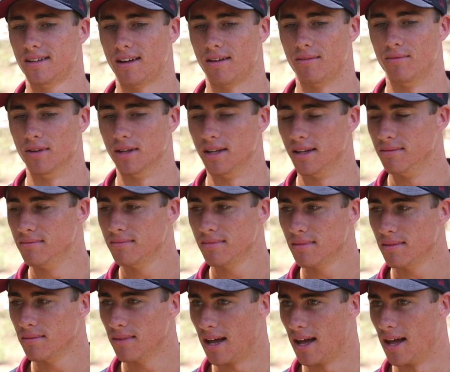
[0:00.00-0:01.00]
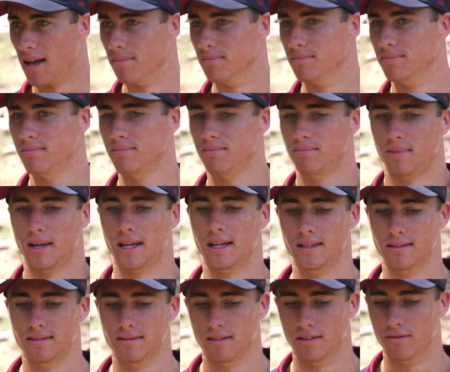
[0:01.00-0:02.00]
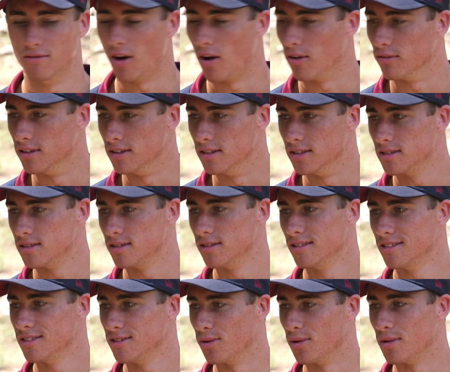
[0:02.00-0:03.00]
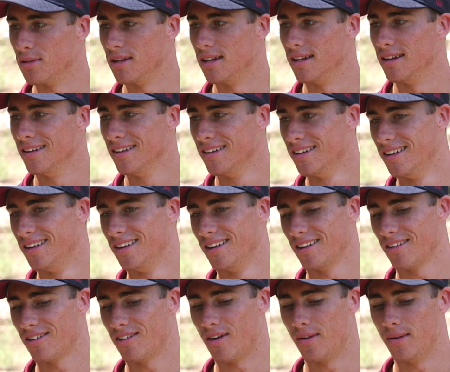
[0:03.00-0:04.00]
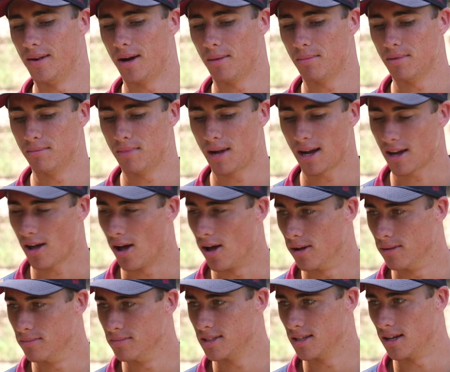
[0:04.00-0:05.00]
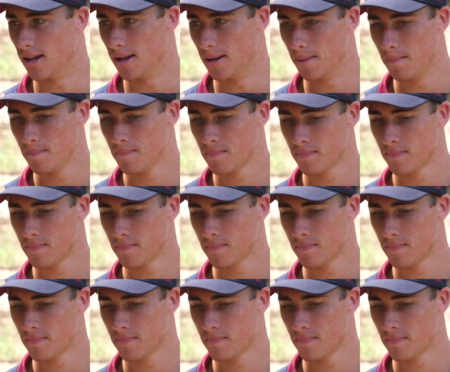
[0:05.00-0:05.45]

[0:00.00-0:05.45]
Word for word: I'm really um, been involved in this sort of thing growing up and back home, so